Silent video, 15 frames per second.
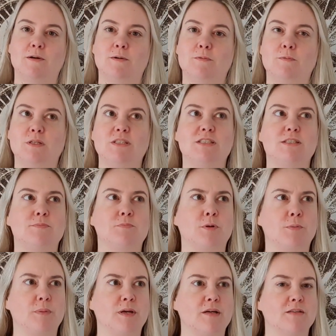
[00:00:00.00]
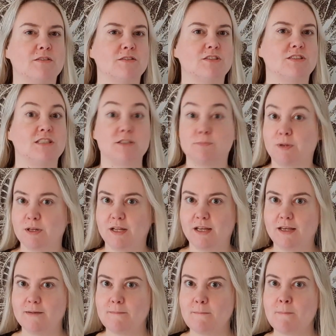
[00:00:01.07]
which premieres this
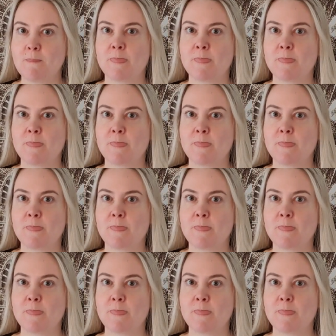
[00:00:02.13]
Monday,